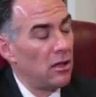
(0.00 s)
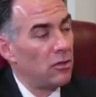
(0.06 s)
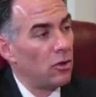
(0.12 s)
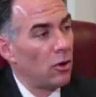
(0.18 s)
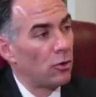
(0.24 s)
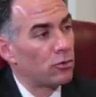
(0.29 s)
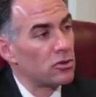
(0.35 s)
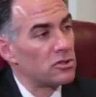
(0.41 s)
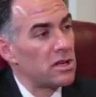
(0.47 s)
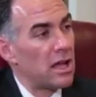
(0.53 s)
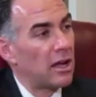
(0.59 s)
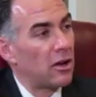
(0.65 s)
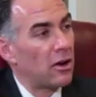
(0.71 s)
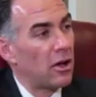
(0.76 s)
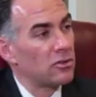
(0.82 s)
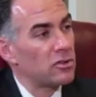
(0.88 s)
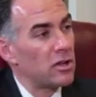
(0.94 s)
The ultrasound
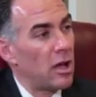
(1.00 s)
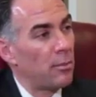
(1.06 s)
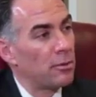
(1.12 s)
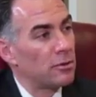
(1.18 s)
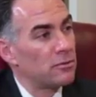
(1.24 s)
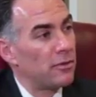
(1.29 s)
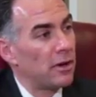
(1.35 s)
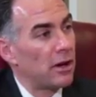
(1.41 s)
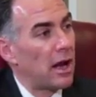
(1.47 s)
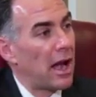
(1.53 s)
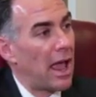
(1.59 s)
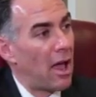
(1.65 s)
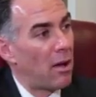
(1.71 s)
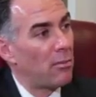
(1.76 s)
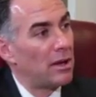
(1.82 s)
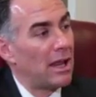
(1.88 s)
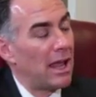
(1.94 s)
can also help us figure out
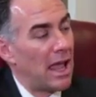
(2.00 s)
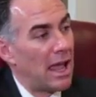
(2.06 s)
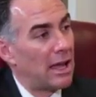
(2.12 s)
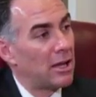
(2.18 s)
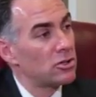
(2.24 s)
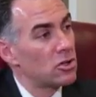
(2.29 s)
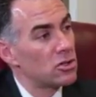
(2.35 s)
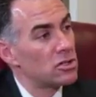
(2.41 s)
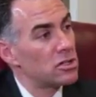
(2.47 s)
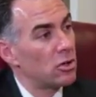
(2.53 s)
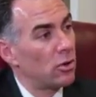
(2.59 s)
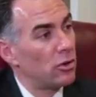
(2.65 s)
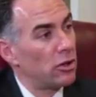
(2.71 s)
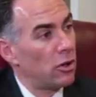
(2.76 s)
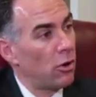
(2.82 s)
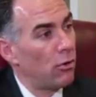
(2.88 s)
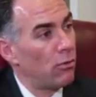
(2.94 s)
how many eggs are still
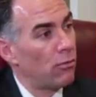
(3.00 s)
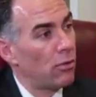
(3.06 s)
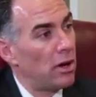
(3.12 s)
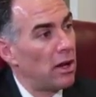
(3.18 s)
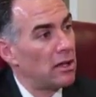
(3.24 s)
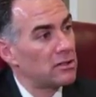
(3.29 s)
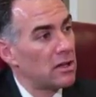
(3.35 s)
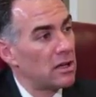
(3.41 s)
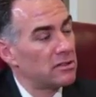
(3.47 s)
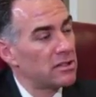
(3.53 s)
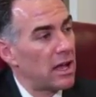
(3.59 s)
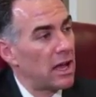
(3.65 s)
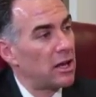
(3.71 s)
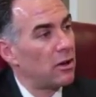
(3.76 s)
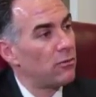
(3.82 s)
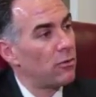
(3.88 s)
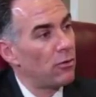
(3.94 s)
in the ovary as a
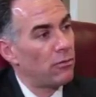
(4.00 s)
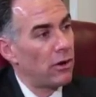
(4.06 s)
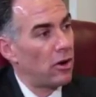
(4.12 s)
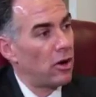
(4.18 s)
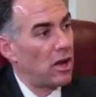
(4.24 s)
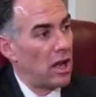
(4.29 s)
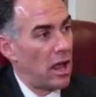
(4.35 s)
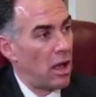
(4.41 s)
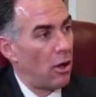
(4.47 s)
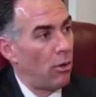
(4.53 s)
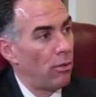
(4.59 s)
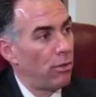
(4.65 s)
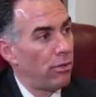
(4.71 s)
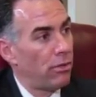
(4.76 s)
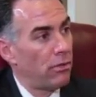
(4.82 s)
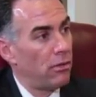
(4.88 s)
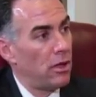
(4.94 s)
sign of ovarian
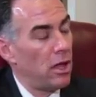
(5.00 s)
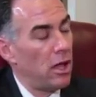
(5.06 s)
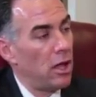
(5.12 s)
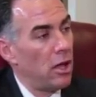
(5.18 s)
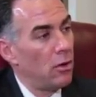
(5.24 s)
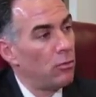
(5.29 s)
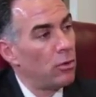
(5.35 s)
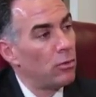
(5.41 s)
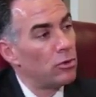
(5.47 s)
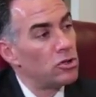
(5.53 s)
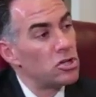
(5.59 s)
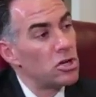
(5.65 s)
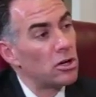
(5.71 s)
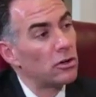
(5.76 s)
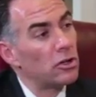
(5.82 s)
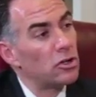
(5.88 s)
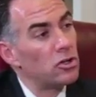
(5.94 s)
health. We would
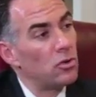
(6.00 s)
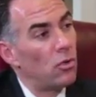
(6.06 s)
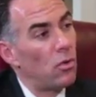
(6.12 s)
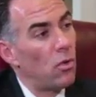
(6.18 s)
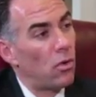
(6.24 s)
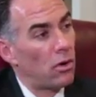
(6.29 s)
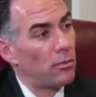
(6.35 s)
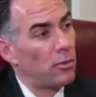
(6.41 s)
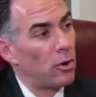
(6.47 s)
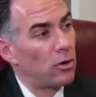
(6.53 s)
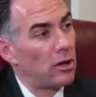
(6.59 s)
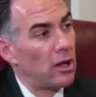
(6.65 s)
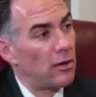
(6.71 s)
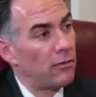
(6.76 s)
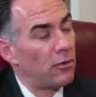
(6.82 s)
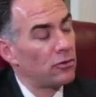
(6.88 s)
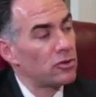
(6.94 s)
generally do hormone
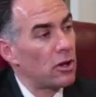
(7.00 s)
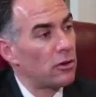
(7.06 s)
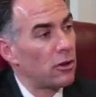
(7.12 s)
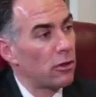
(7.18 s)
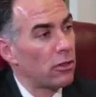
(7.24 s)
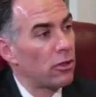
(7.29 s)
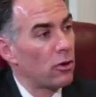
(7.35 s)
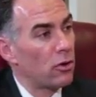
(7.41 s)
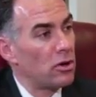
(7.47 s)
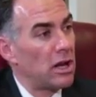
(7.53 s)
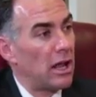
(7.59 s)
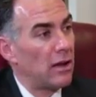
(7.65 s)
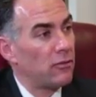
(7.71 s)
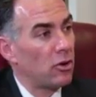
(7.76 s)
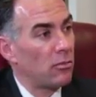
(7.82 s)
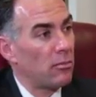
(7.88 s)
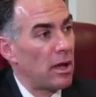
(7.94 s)
levels on the third day
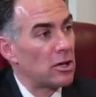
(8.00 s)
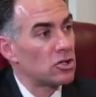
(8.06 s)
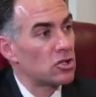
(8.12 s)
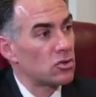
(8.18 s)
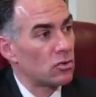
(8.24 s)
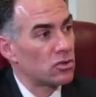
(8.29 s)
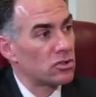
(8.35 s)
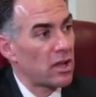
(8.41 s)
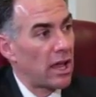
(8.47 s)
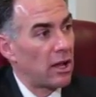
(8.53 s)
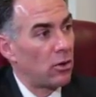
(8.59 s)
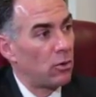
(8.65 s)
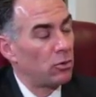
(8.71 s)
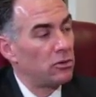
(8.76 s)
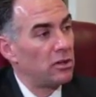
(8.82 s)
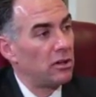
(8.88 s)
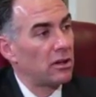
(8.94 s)
of your menstrual
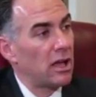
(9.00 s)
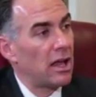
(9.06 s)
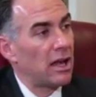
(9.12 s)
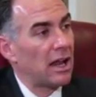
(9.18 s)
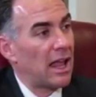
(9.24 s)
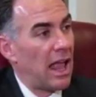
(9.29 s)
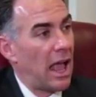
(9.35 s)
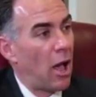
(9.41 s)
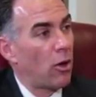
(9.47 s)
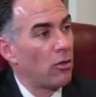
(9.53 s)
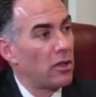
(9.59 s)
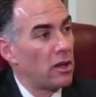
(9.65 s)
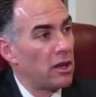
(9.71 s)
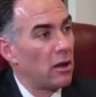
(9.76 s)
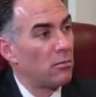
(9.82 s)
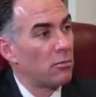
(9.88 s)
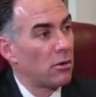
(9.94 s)
cycle to kind of count the
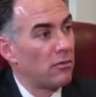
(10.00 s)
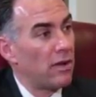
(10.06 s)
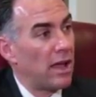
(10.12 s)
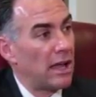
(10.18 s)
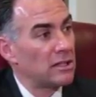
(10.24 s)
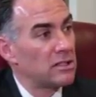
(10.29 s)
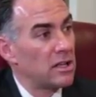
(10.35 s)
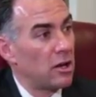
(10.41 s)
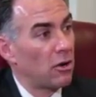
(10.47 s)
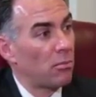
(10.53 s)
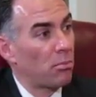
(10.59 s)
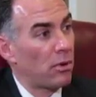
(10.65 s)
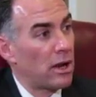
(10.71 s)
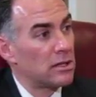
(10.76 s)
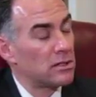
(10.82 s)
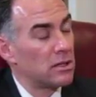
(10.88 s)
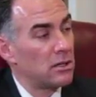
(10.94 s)
number of eggs that are
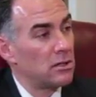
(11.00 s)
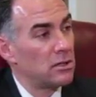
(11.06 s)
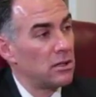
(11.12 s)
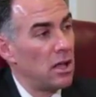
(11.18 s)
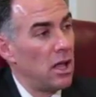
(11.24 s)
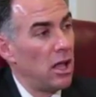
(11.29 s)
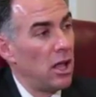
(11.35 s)
present.